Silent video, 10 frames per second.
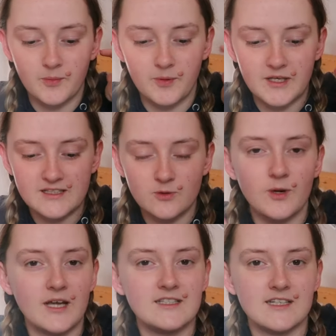But it's a
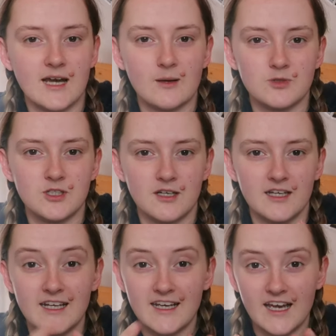way to capture
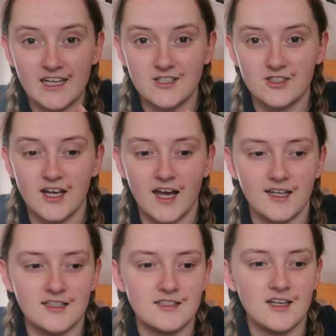and engage,
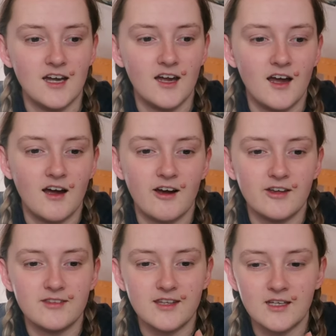and I
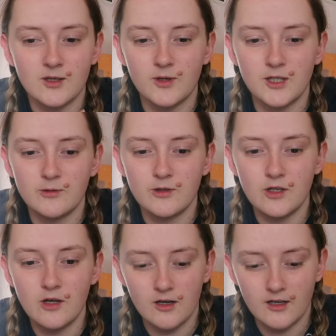think when you
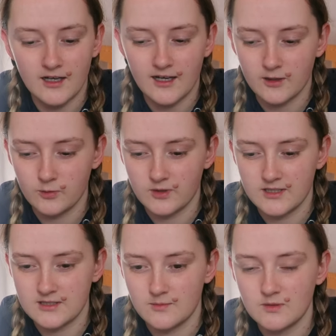look at an
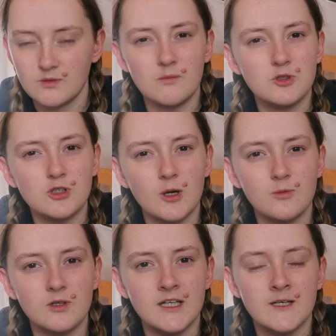organism, sometimes you
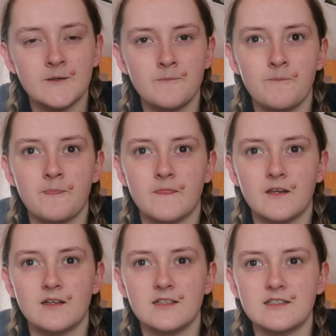don't
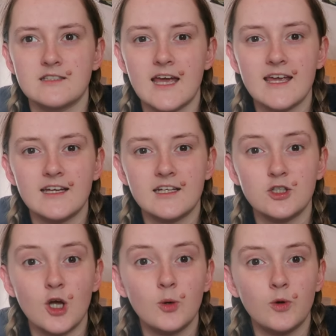take
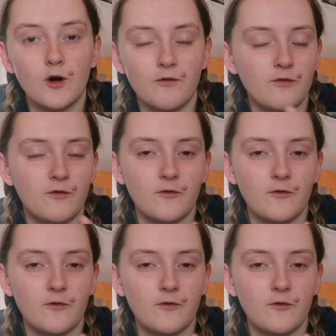note of